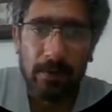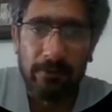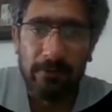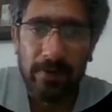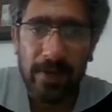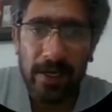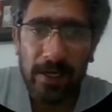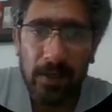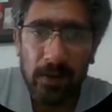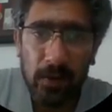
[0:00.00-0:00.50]

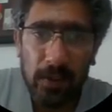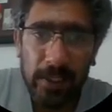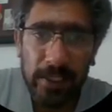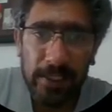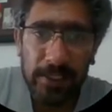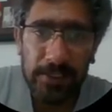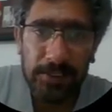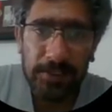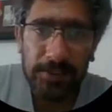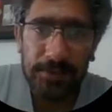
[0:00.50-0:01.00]
when I look
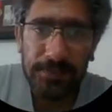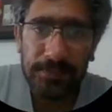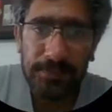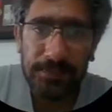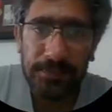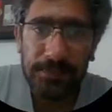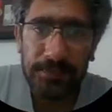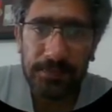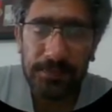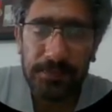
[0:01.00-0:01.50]
at
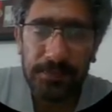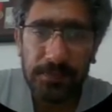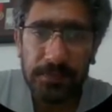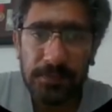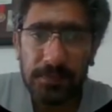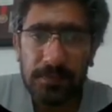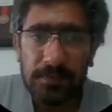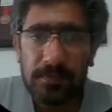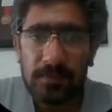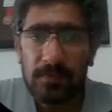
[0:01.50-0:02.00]

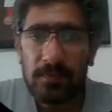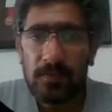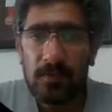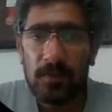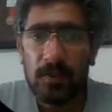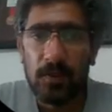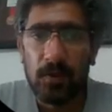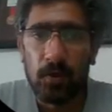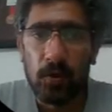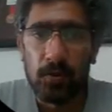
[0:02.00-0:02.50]

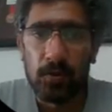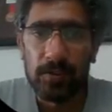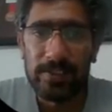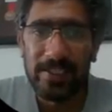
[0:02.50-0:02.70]
row